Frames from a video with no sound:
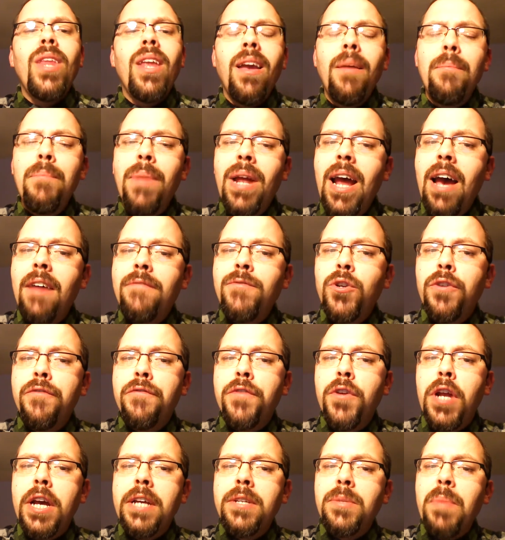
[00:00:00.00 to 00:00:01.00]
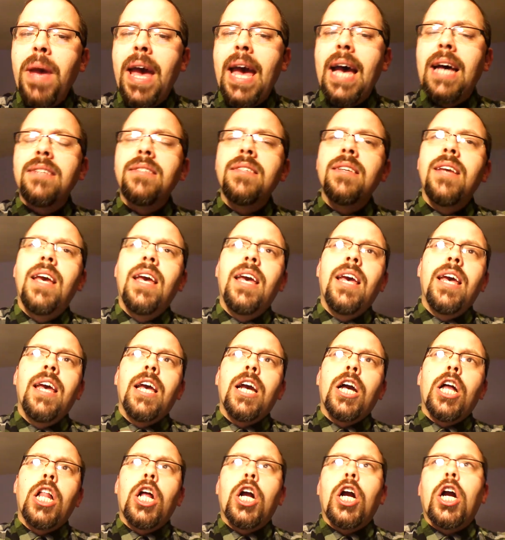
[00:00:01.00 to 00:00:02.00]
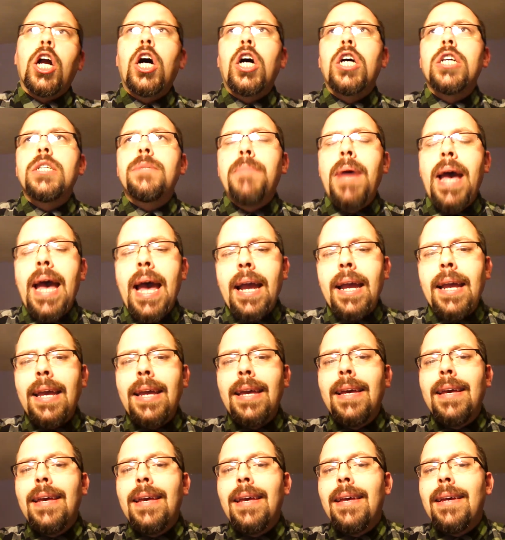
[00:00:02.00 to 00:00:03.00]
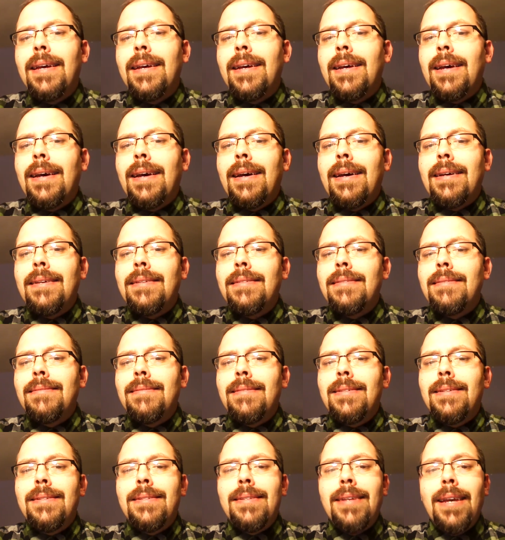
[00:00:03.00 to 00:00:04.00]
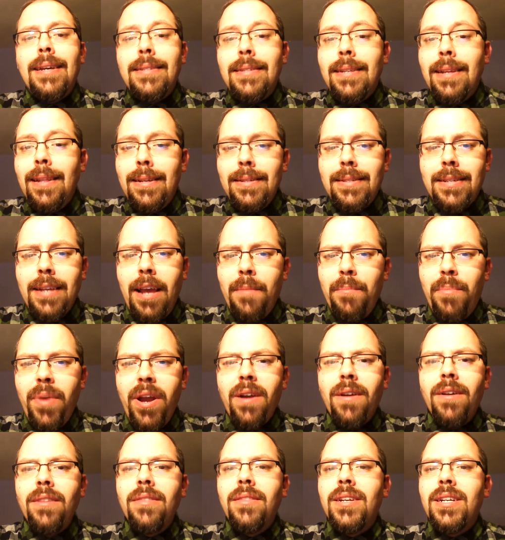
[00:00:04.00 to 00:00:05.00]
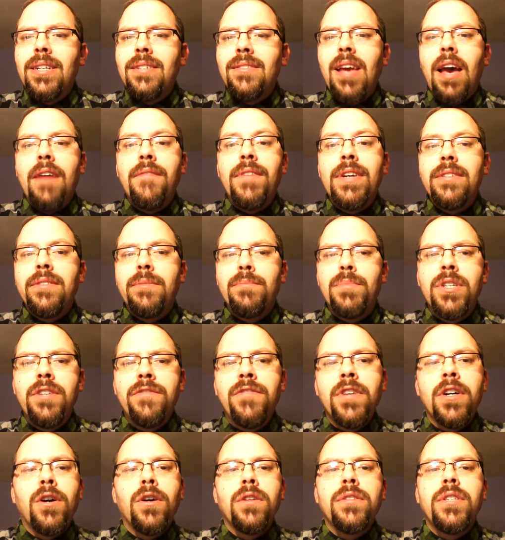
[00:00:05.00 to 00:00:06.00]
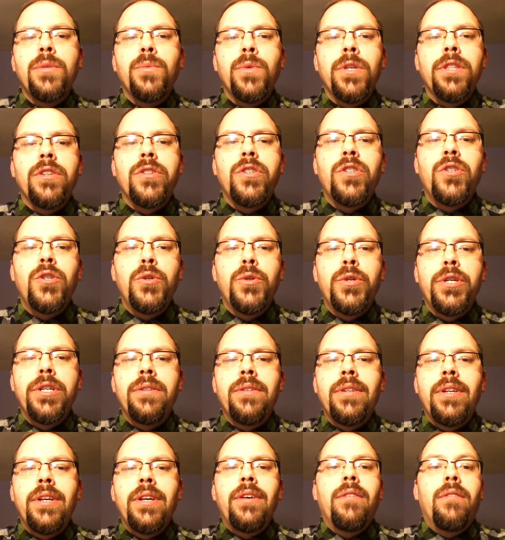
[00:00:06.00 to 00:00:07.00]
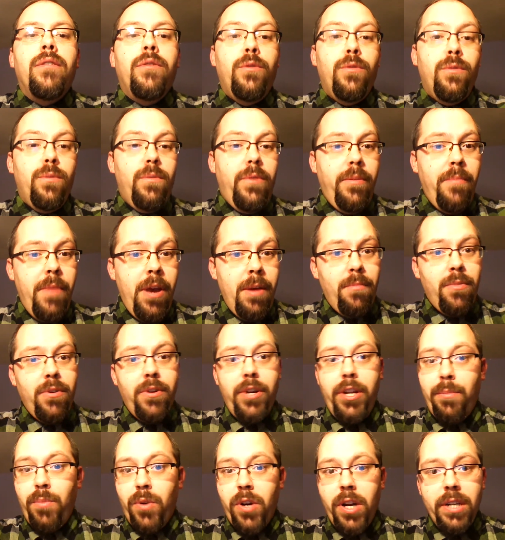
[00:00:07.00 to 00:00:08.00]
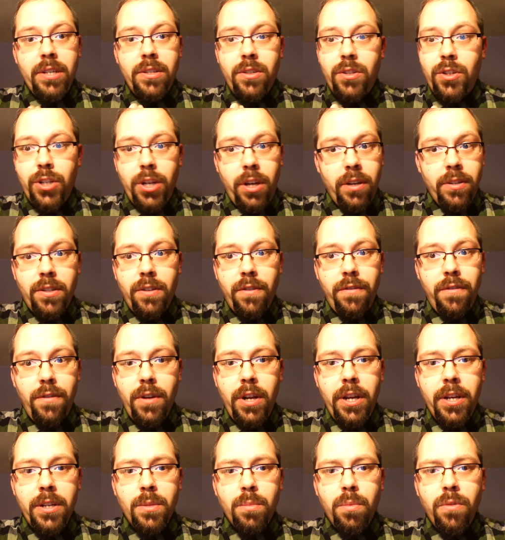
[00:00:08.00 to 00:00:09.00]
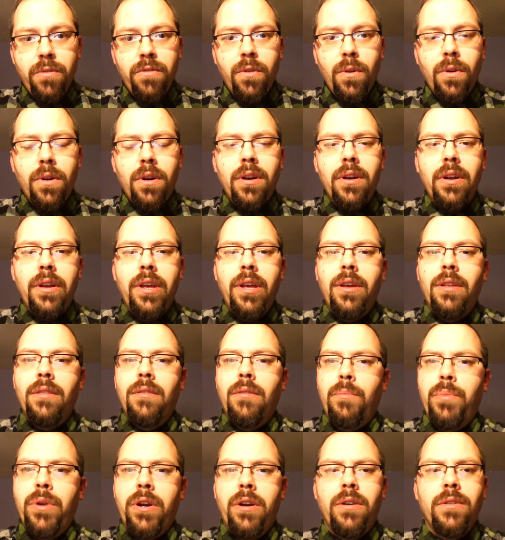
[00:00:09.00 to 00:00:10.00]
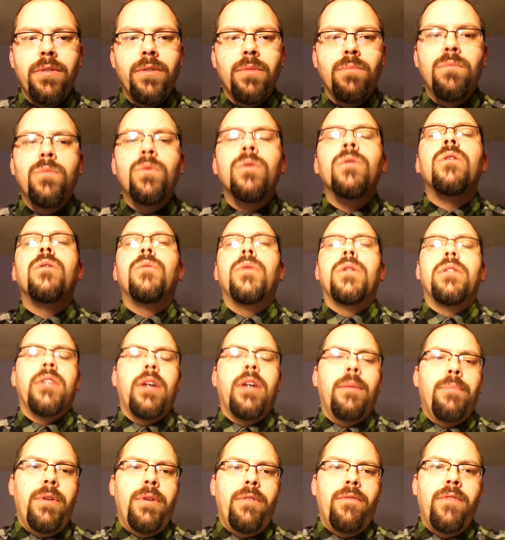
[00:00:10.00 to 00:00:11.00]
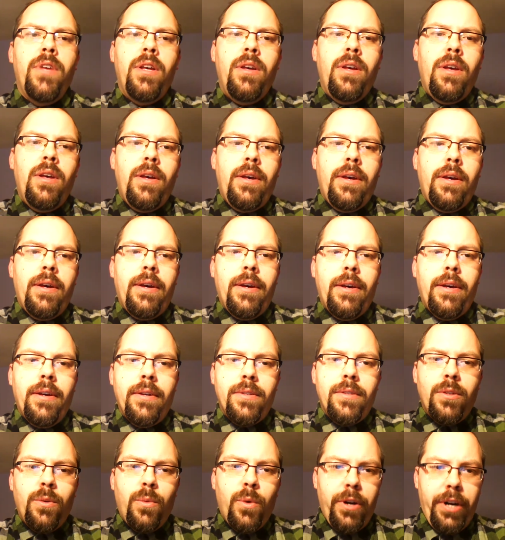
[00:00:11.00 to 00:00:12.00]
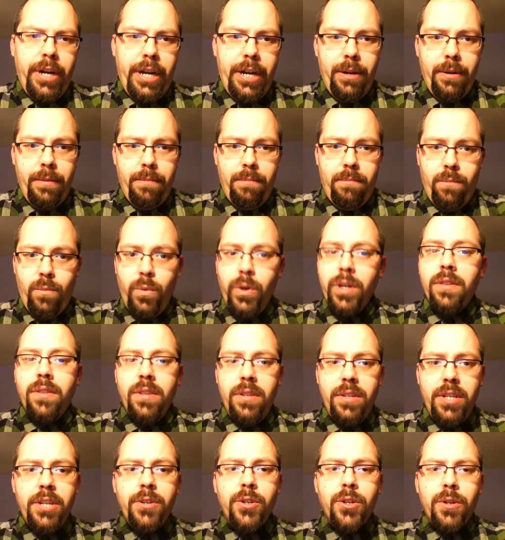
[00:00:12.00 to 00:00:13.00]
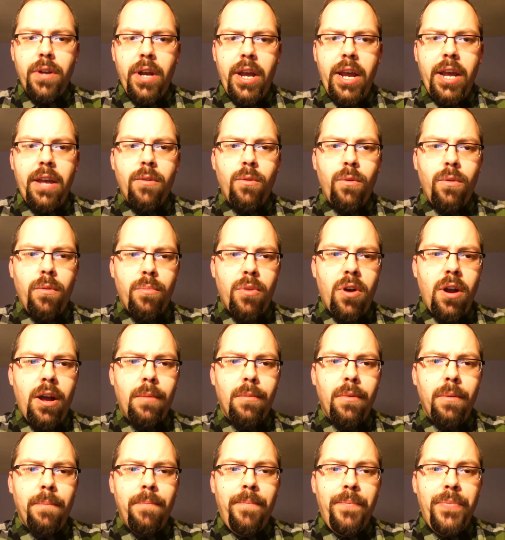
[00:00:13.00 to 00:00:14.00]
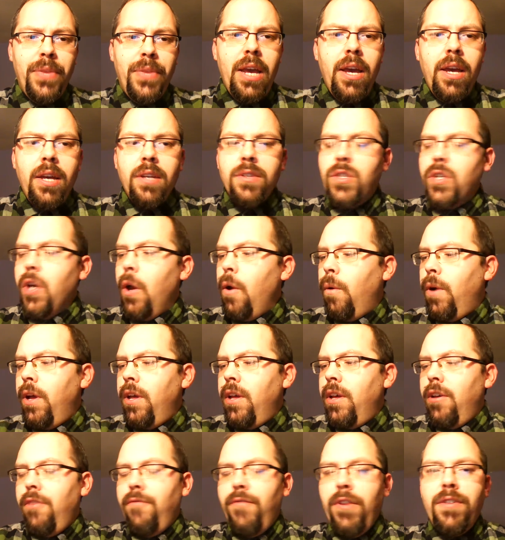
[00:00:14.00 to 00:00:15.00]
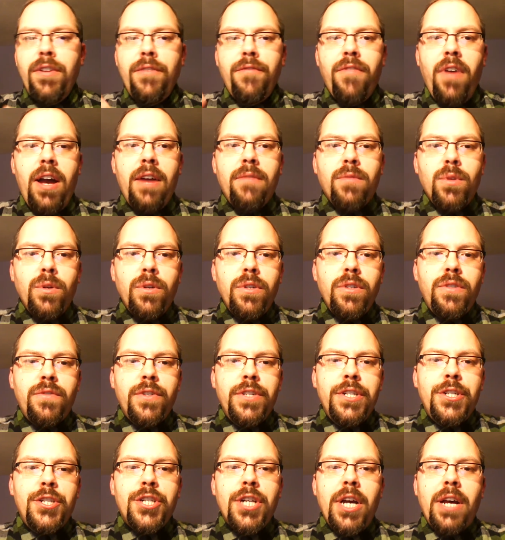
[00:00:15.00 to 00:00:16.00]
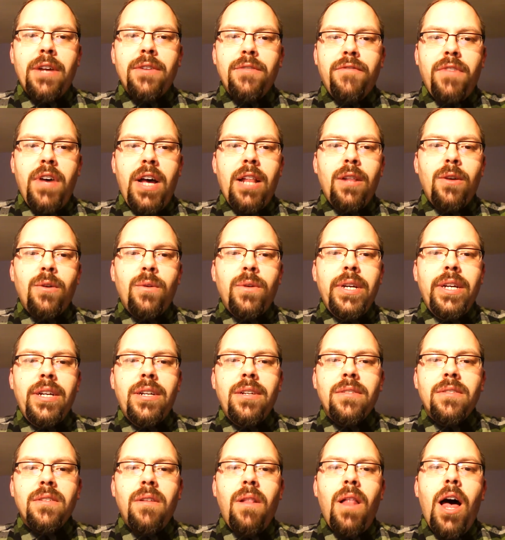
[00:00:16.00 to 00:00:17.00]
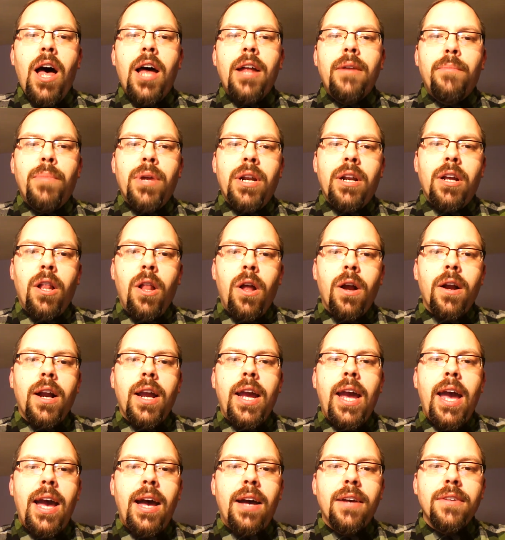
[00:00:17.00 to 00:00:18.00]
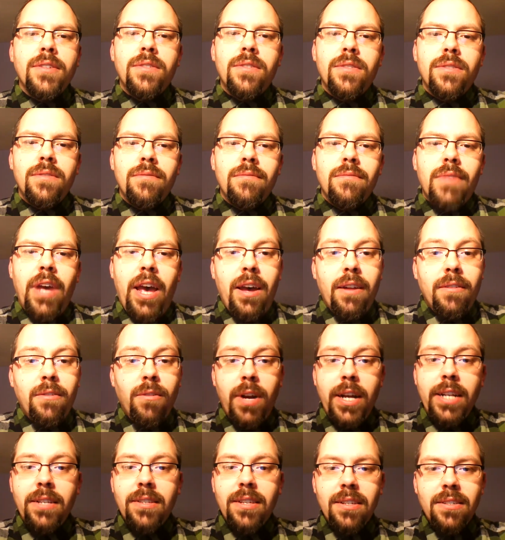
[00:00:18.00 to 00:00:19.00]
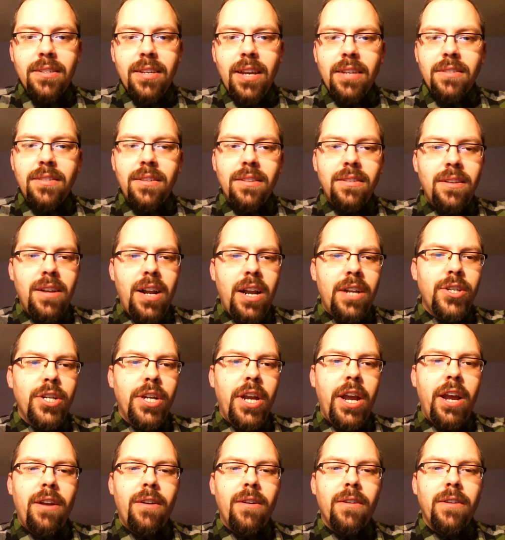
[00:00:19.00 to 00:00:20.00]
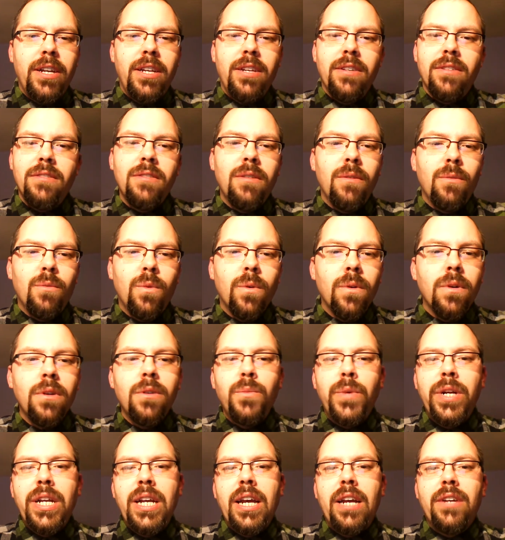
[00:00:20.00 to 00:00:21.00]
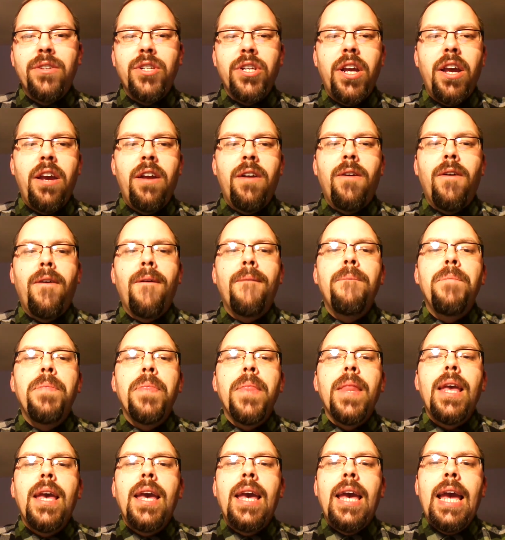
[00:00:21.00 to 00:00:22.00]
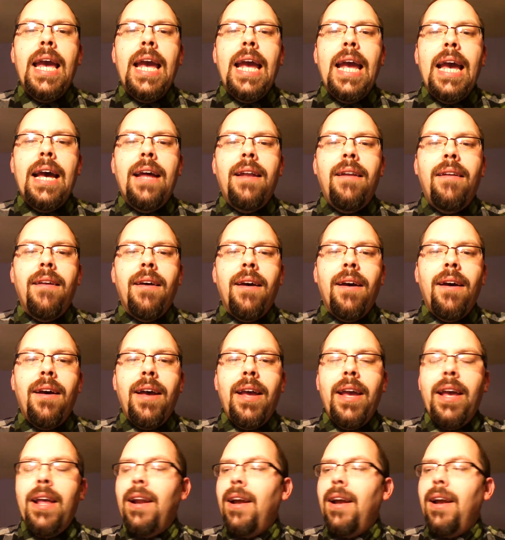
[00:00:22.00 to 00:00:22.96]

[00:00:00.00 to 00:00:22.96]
But after a few days pass, Clark calls back uh, and says to the same parent that he's having some difficulty with the student, who remember he prays just a few days before, and the parent is more receptive uh, to working with the teacher to handle the problem. So, 55 rules for each child to follow. It is a lot, but Clark has had great success as an educator. He is an award-winning educator, and uh, and